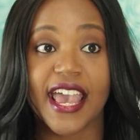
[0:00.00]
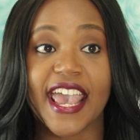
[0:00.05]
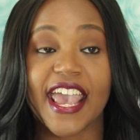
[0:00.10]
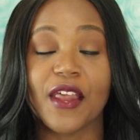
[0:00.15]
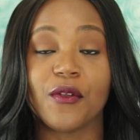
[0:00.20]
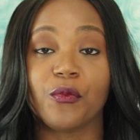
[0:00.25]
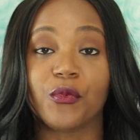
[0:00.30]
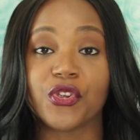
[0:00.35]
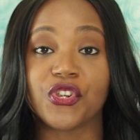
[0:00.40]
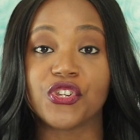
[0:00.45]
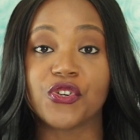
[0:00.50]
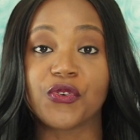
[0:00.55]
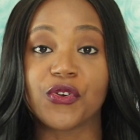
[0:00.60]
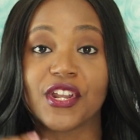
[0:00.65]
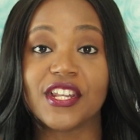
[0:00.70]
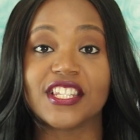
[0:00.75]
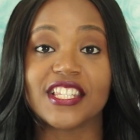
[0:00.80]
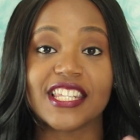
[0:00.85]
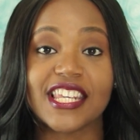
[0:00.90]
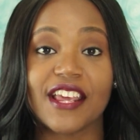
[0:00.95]
And you
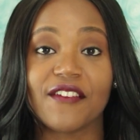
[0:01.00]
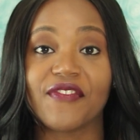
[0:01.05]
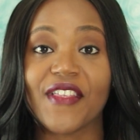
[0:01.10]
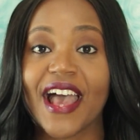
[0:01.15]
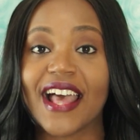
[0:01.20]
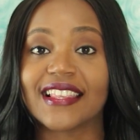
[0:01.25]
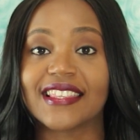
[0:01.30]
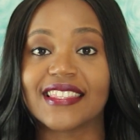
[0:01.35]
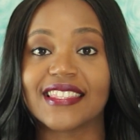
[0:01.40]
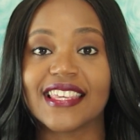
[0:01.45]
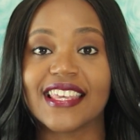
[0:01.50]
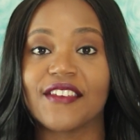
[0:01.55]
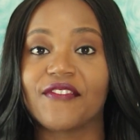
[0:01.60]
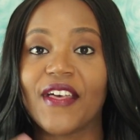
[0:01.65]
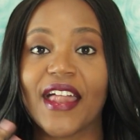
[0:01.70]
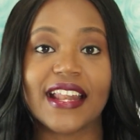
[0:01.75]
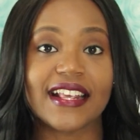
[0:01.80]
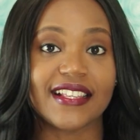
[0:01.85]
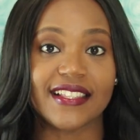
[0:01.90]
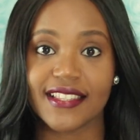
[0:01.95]
can see if
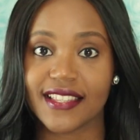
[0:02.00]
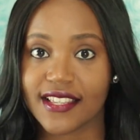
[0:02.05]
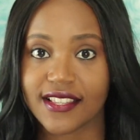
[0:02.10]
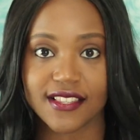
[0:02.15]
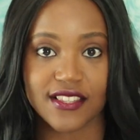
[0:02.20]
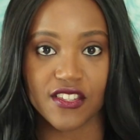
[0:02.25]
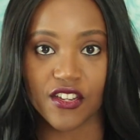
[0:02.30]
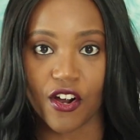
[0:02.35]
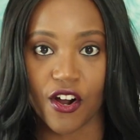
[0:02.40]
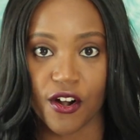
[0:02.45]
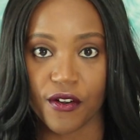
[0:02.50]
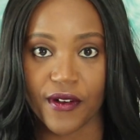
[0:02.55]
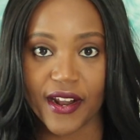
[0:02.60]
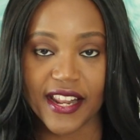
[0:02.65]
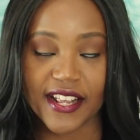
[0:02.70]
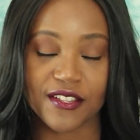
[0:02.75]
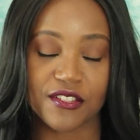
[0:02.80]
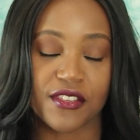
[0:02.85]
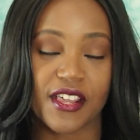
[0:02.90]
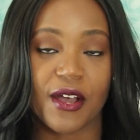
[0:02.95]
that exists
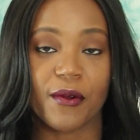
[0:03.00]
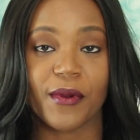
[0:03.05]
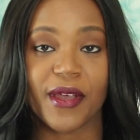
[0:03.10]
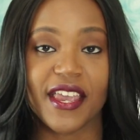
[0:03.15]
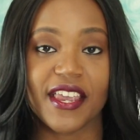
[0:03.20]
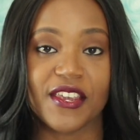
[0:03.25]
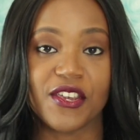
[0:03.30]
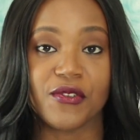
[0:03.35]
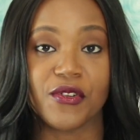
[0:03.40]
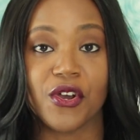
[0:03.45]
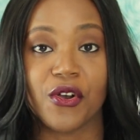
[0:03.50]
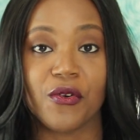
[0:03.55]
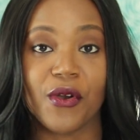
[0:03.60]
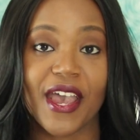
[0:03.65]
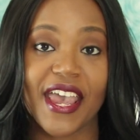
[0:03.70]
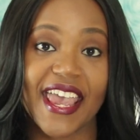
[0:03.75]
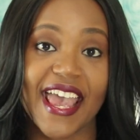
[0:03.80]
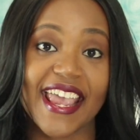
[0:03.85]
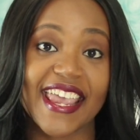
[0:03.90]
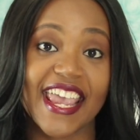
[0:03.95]
already. So that way you know,
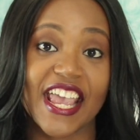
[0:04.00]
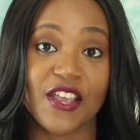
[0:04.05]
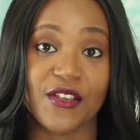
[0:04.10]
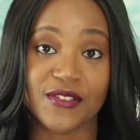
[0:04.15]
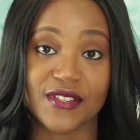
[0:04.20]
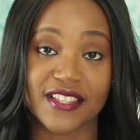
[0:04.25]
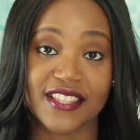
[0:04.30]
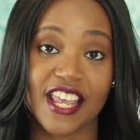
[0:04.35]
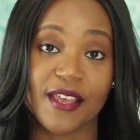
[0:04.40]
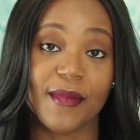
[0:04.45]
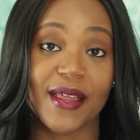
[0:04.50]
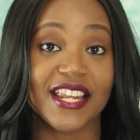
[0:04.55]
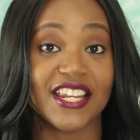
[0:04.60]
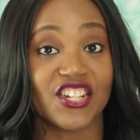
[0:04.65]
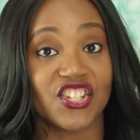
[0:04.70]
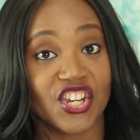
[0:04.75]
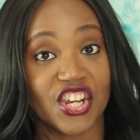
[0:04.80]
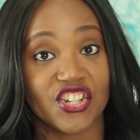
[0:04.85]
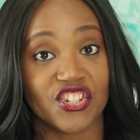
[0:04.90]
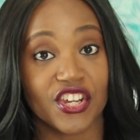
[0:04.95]
hey, I can't use this name, I
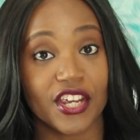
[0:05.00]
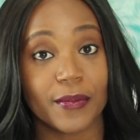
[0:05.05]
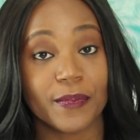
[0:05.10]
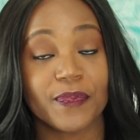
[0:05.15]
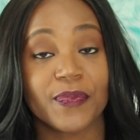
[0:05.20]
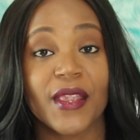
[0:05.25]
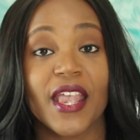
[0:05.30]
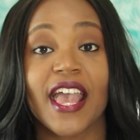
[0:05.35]
need to change it.